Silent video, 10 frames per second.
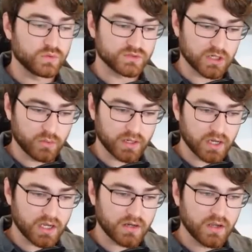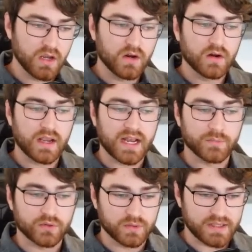was going on, and I'm
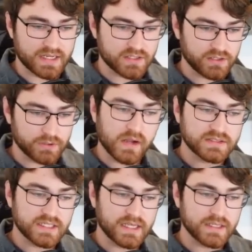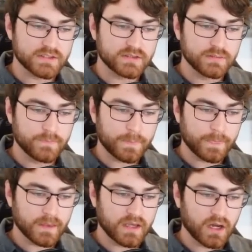going to read that to you. It says,
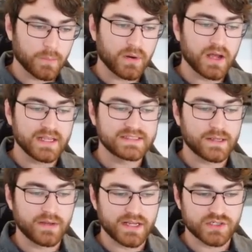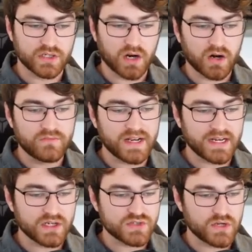upon examination, our
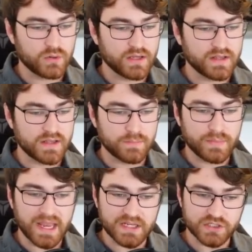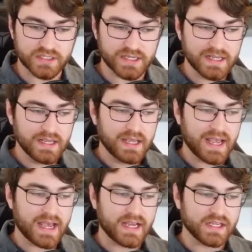veterinarians noted the patient
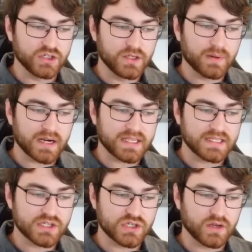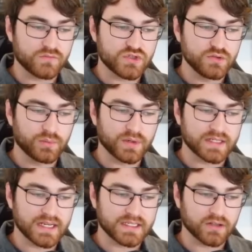had a good body condition of
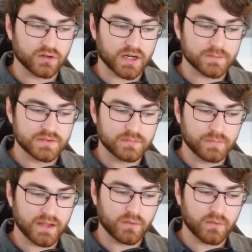2.9 kilograms. By the